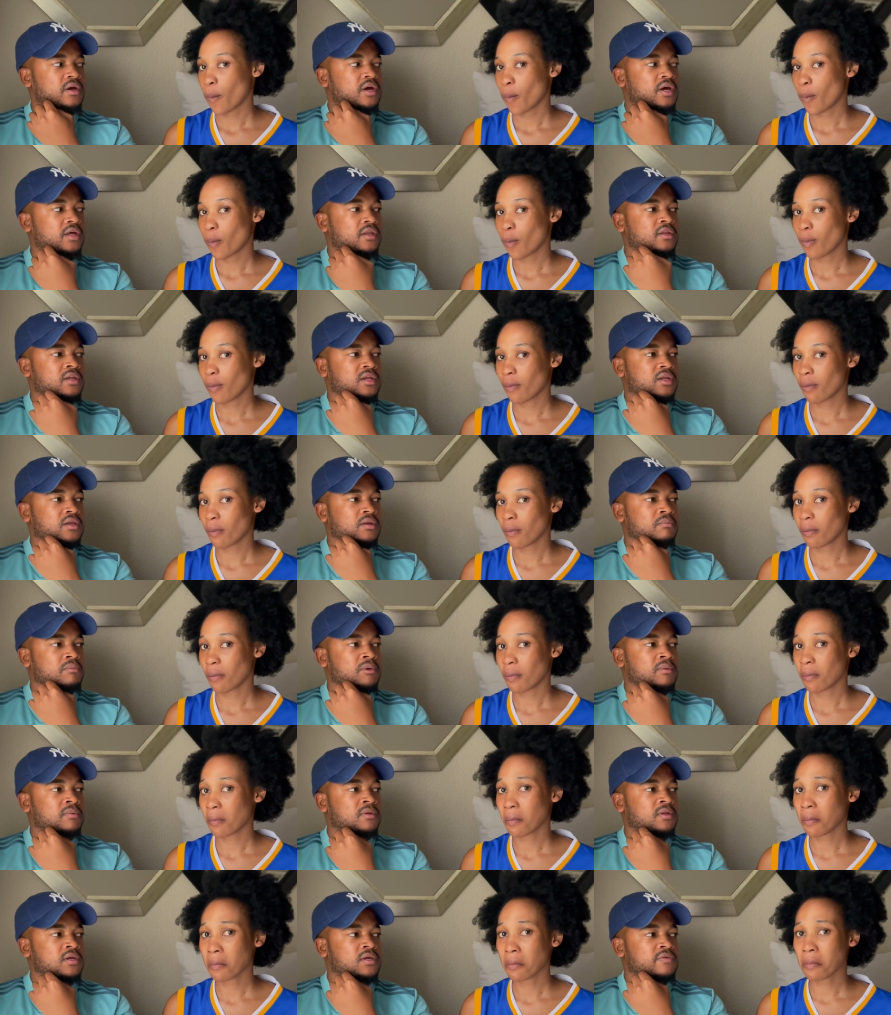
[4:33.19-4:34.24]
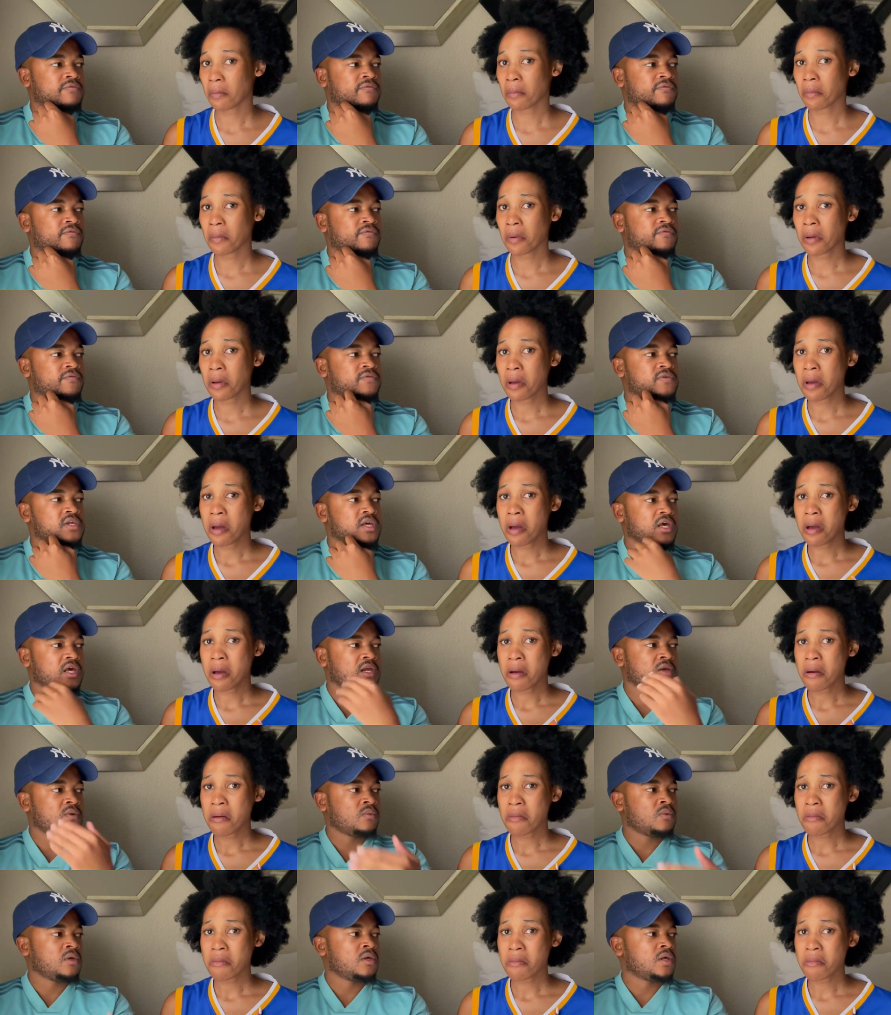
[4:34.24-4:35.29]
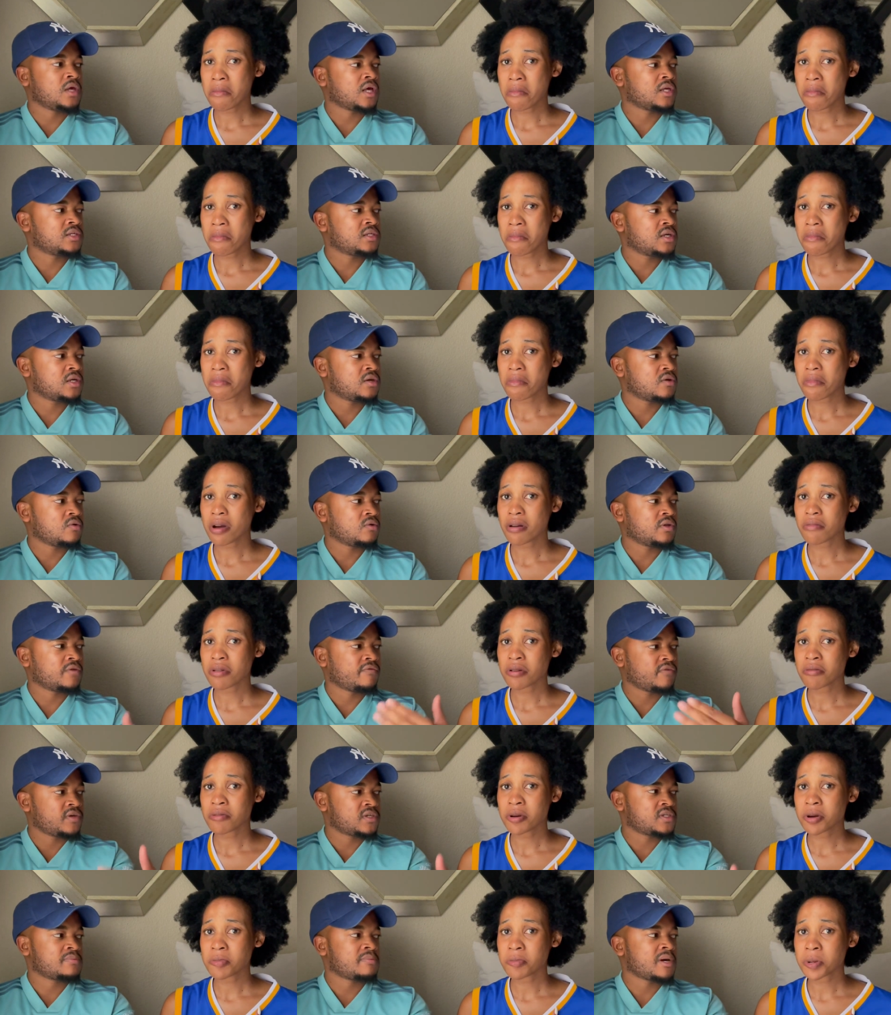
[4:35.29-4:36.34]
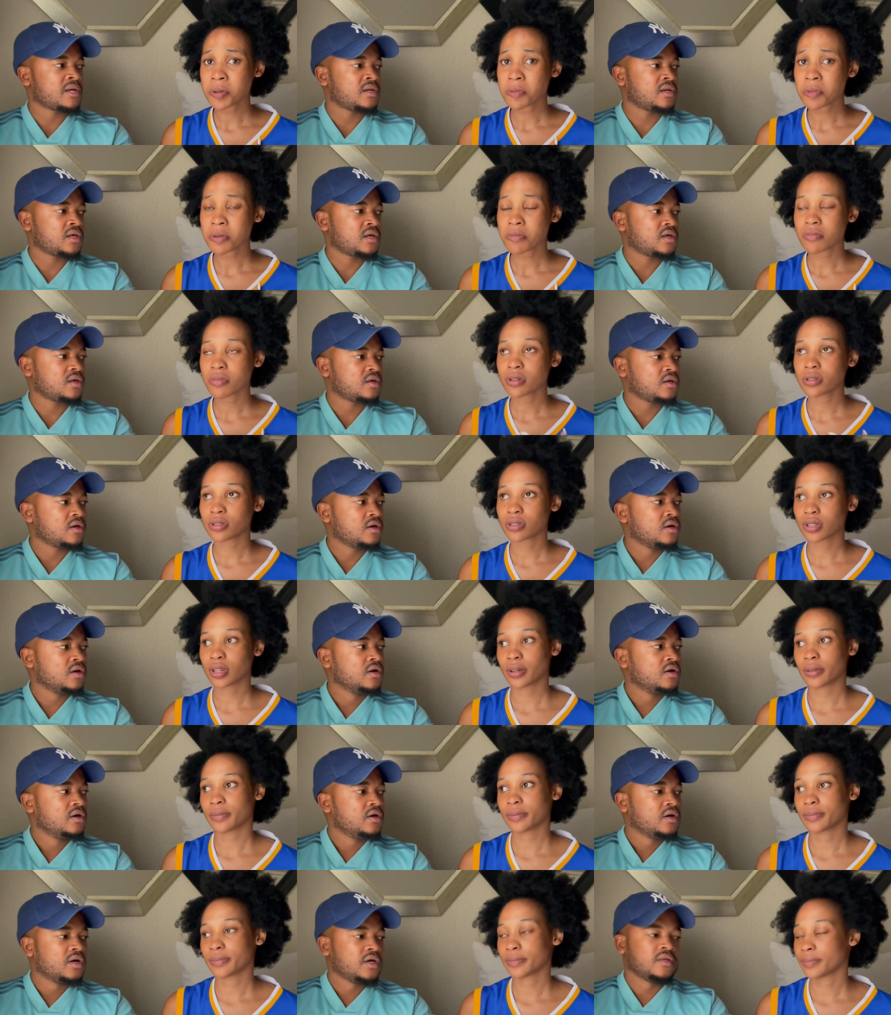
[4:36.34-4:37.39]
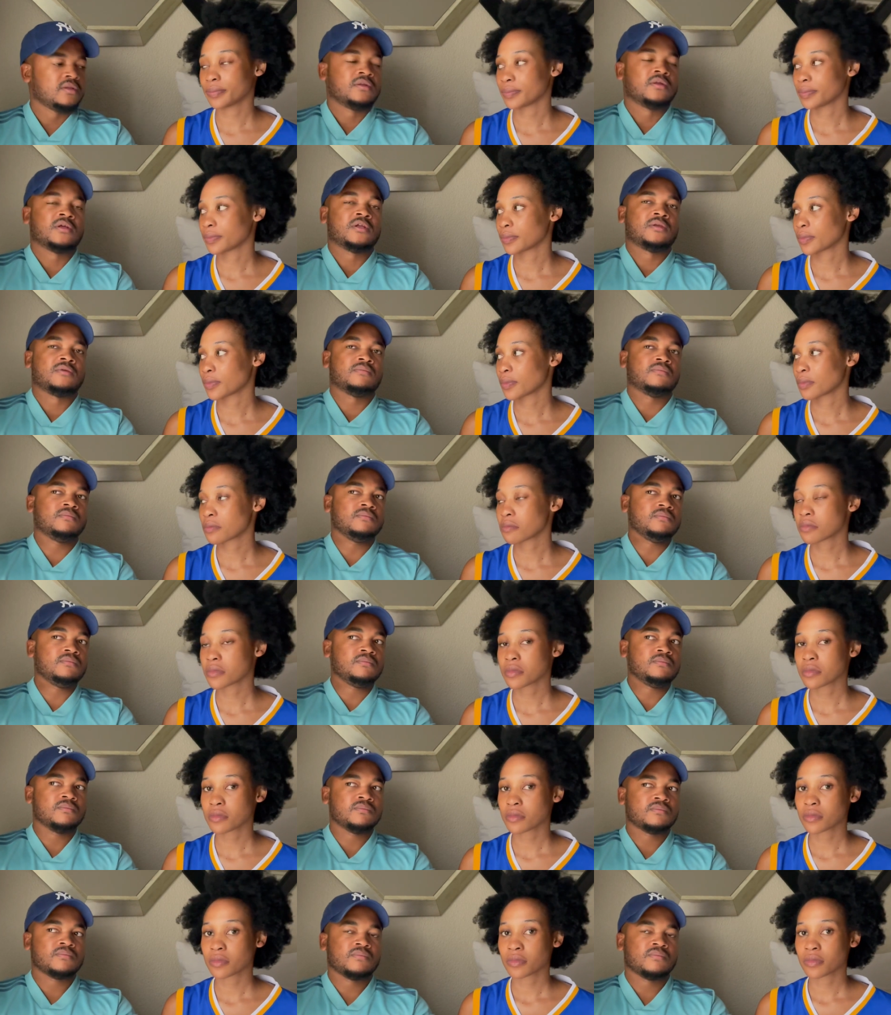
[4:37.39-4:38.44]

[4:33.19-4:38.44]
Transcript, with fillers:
Speaker 1: and then maybe the f- second week yeah Jen, or the first Monday. Yeah. And then